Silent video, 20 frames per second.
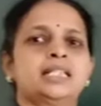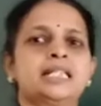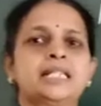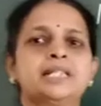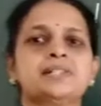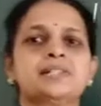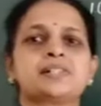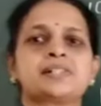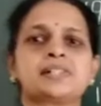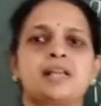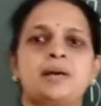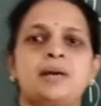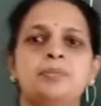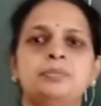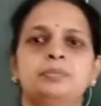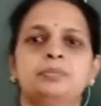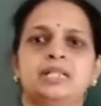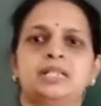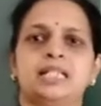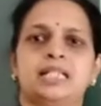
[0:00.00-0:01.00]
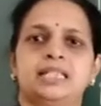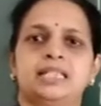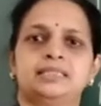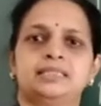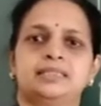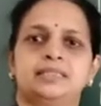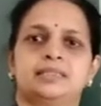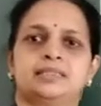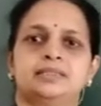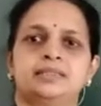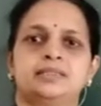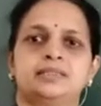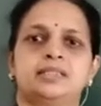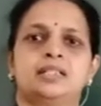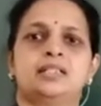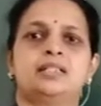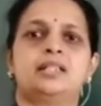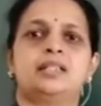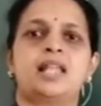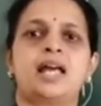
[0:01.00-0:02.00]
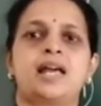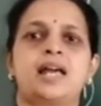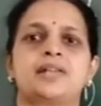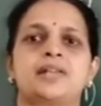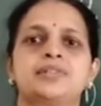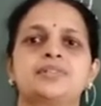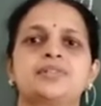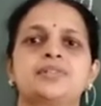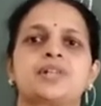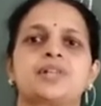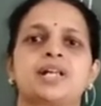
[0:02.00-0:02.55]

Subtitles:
In some places land